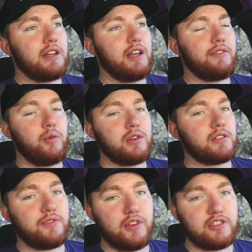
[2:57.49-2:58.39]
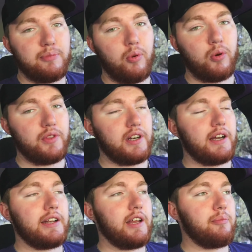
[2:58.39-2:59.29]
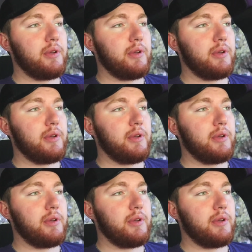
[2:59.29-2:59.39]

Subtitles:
if it wasn't for the support that I get,